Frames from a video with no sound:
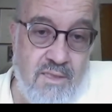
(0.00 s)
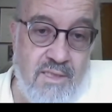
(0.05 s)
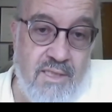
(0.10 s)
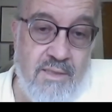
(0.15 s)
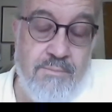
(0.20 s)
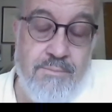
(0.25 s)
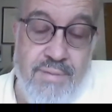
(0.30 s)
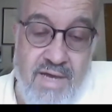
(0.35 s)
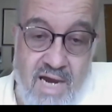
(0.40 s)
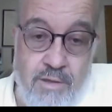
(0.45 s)

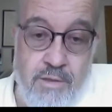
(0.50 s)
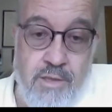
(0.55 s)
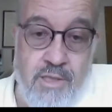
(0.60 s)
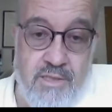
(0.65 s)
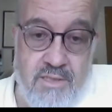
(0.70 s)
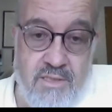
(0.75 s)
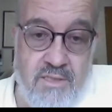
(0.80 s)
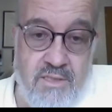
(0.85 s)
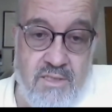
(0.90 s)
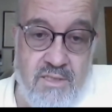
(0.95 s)

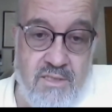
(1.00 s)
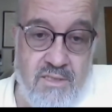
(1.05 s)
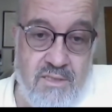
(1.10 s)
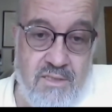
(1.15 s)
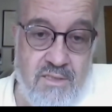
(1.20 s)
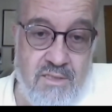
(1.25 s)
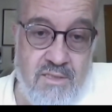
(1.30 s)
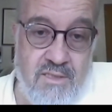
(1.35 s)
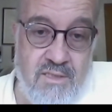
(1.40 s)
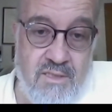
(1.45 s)
embarrassed
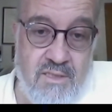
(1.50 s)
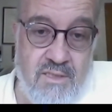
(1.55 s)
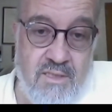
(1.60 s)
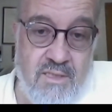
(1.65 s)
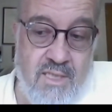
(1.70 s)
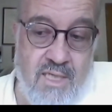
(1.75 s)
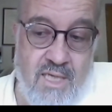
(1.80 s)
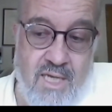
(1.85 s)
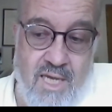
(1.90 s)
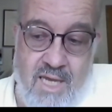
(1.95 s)

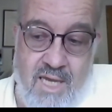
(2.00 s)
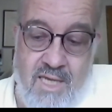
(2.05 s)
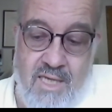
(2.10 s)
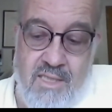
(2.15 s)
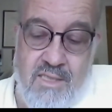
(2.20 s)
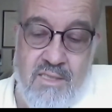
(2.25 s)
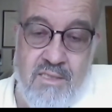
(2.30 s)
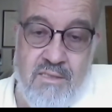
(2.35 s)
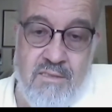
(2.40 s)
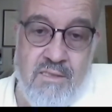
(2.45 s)

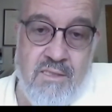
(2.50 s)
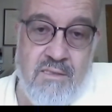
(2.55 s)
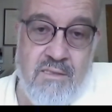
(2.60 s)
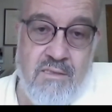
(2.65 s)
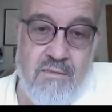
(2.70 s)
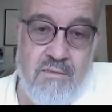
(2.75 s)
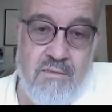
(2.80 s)
and